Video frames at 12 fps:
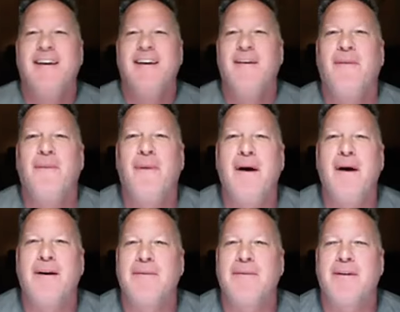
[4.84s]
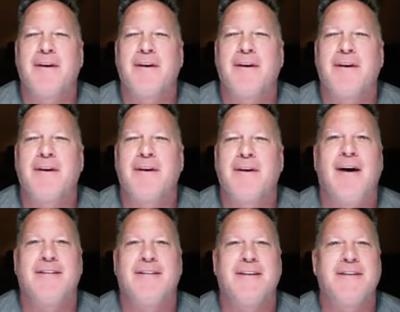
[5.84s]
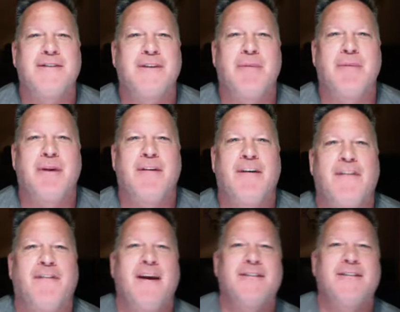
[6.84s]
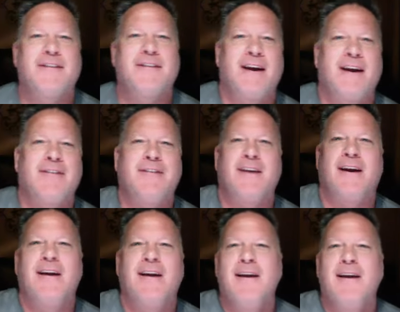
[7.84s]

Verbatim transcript: Welcome to the call. I see so many beautiful faces out there.